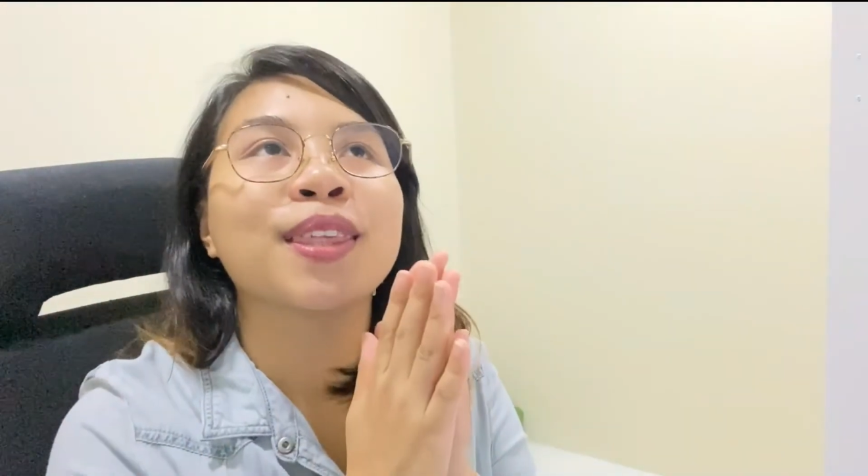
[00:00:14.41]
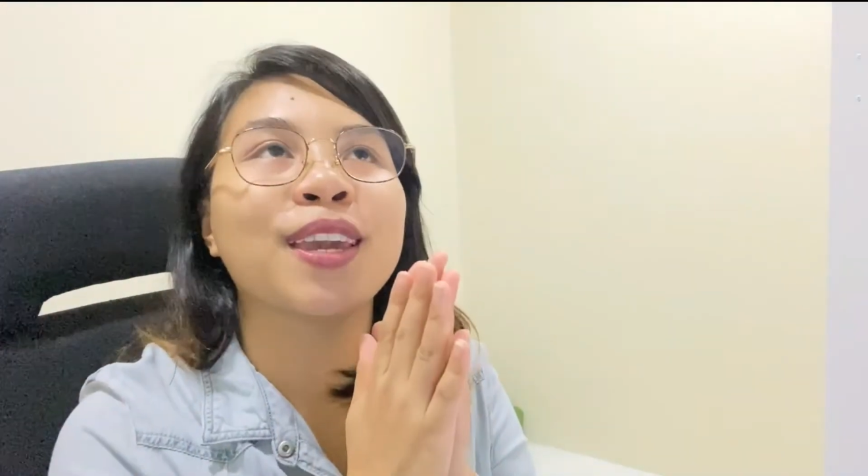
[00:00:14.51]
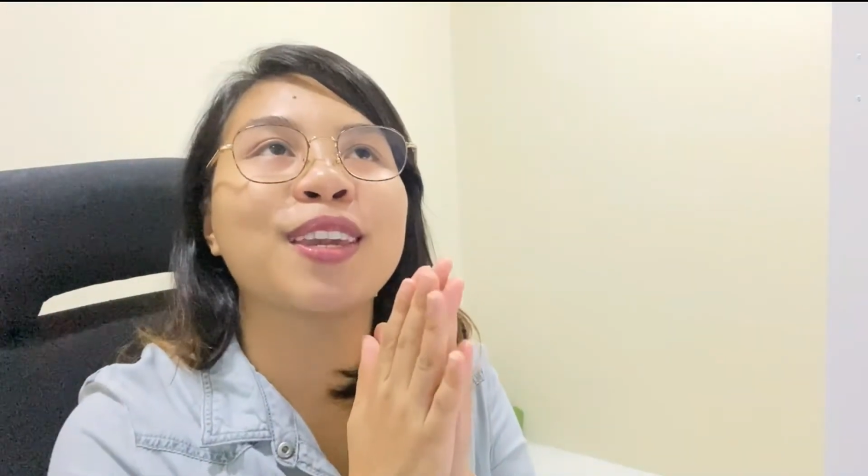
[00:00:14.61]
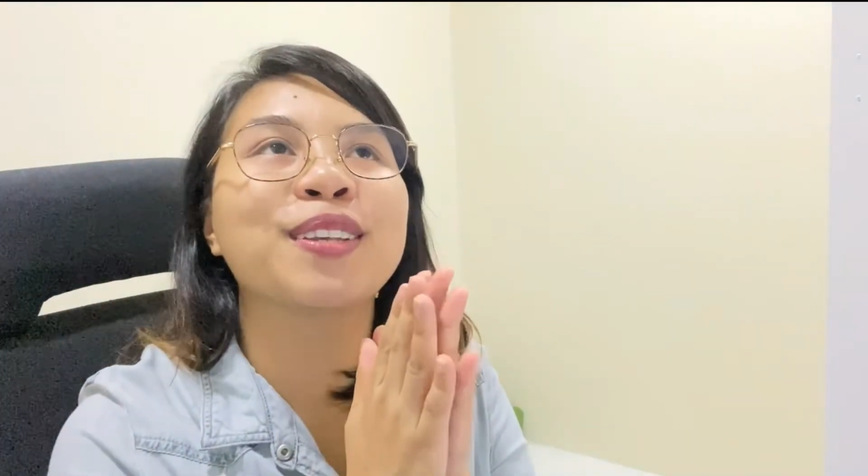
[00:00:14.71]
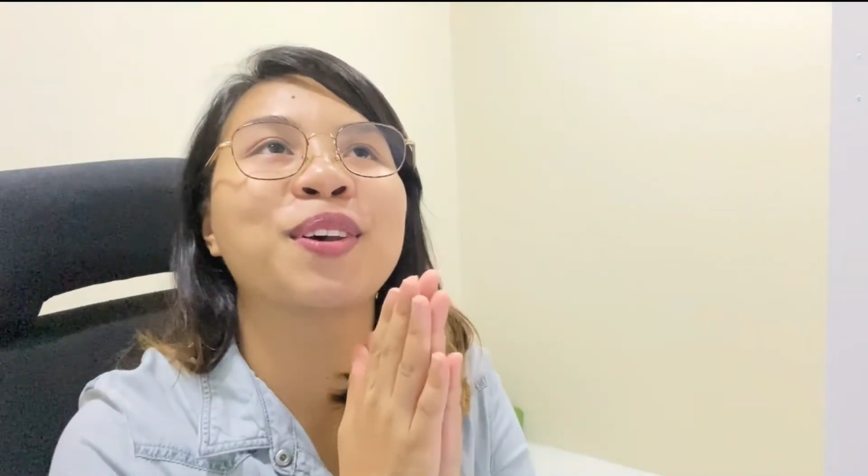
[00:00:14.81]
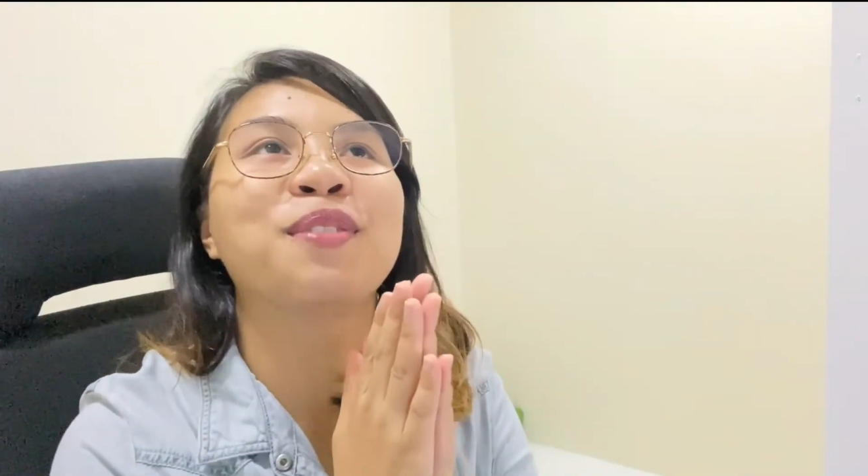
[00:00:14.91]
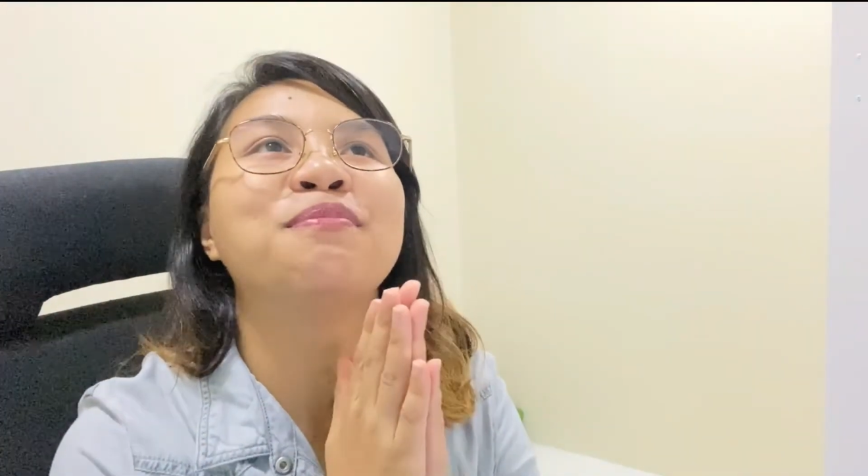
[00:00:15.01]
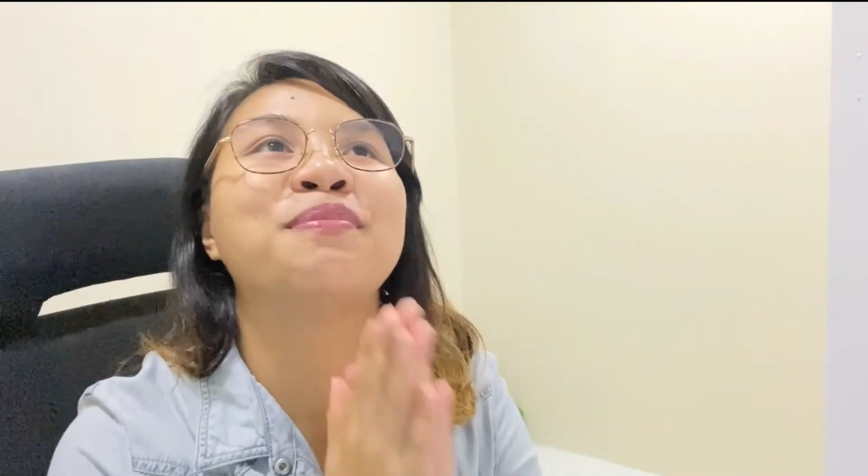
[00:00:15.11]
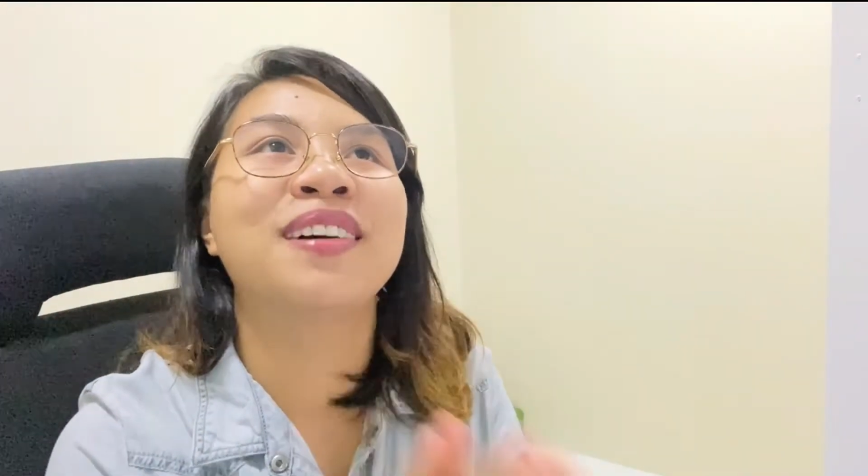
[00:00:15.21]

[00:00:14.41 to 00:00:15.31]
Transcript: thank you so